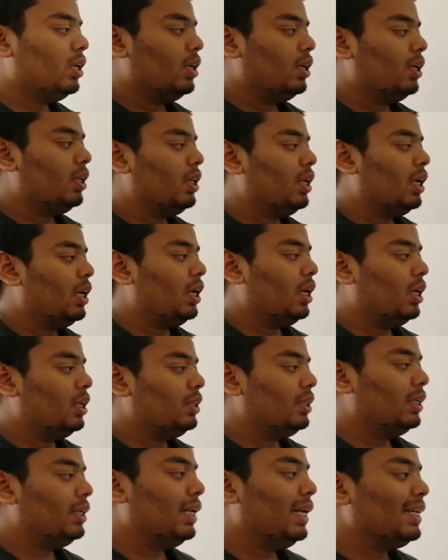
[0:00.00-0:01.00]

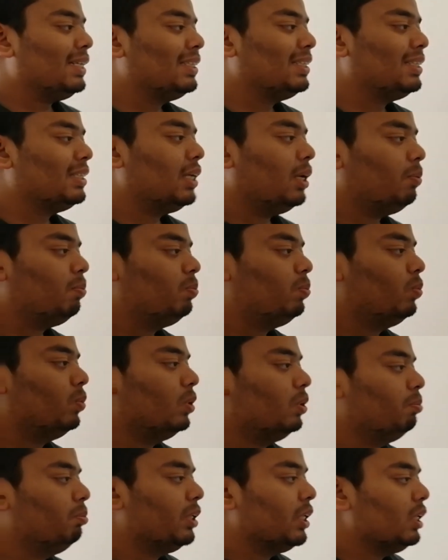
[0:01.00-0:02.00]
the next step
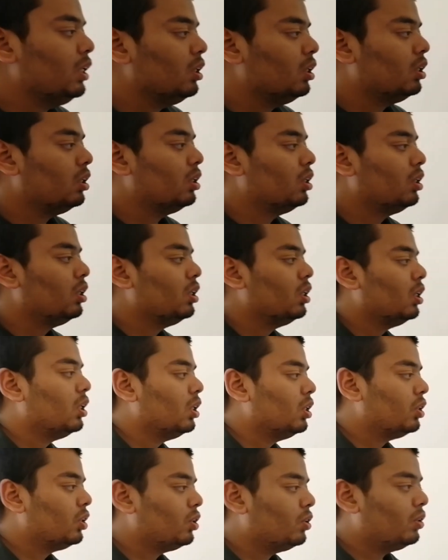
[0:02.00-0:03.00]
will be,
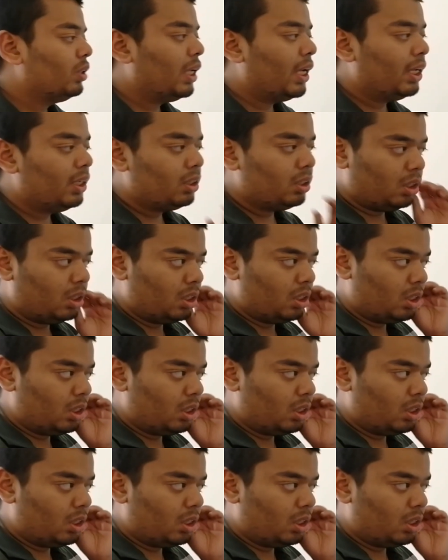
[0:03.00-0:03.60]
so that